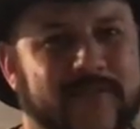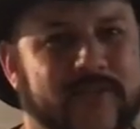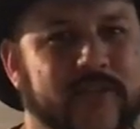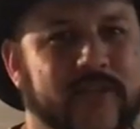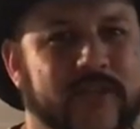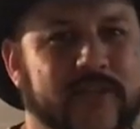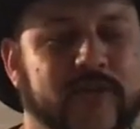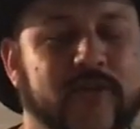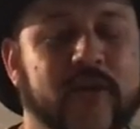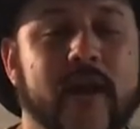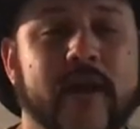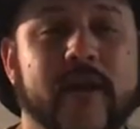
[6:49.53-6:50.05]

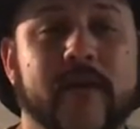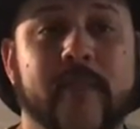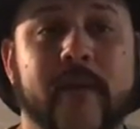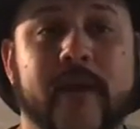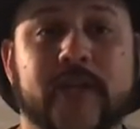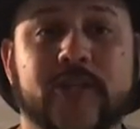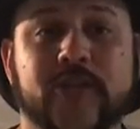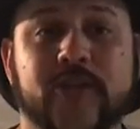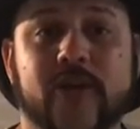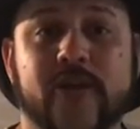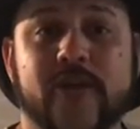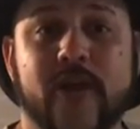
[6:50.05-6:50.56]
Just trying to
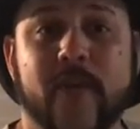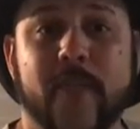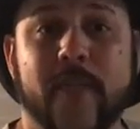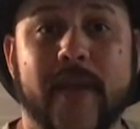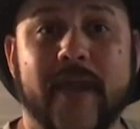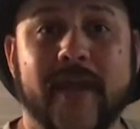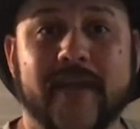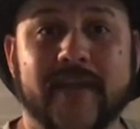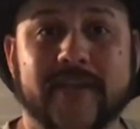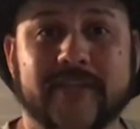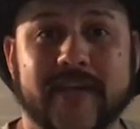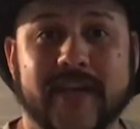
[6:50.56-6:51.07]
make sure you're
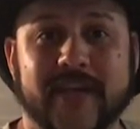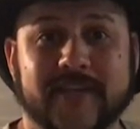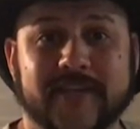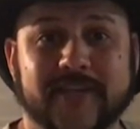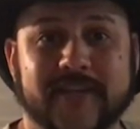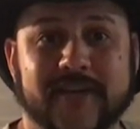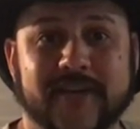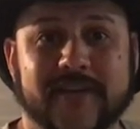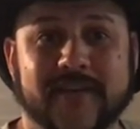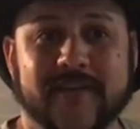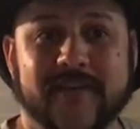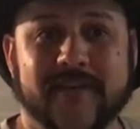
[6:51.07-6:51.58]
paying
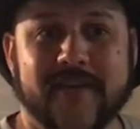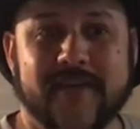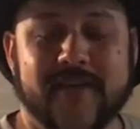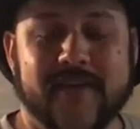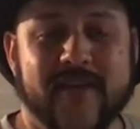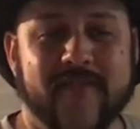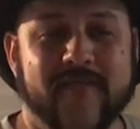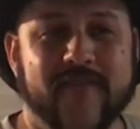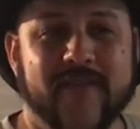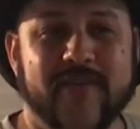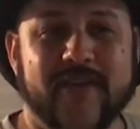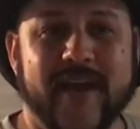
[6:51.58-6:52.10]
attention.
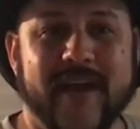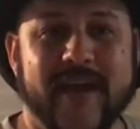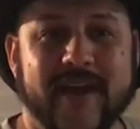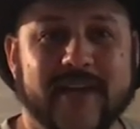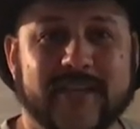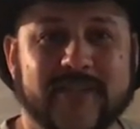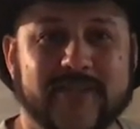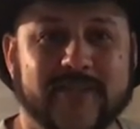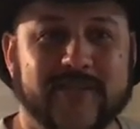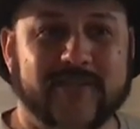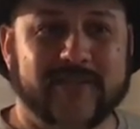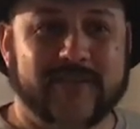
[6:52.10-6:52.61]
If you
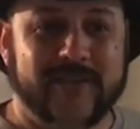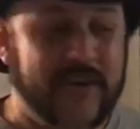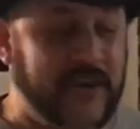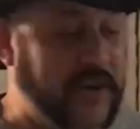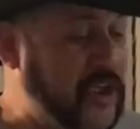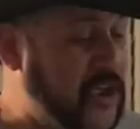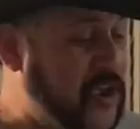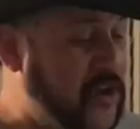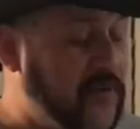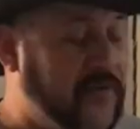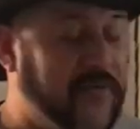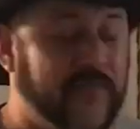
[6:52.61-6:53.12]
guys
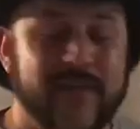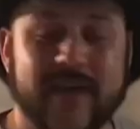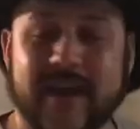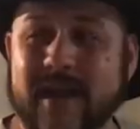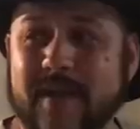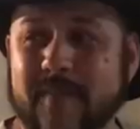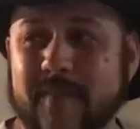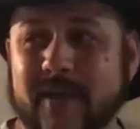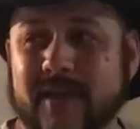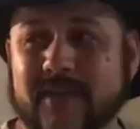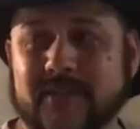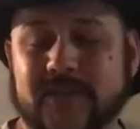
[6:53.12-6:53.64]
knew that
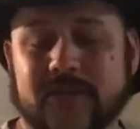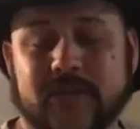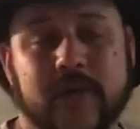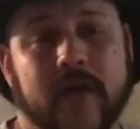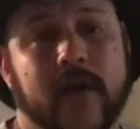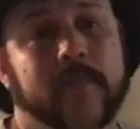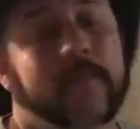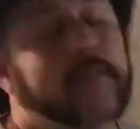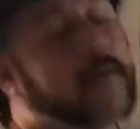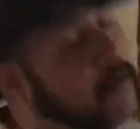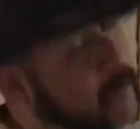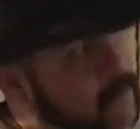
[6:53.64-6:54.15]
I messed
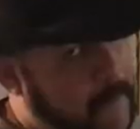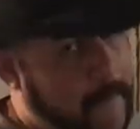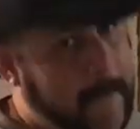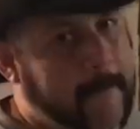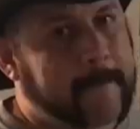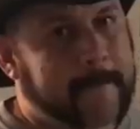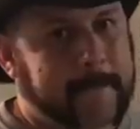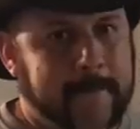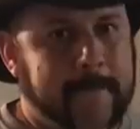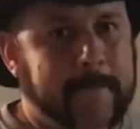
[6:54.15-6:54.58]
up,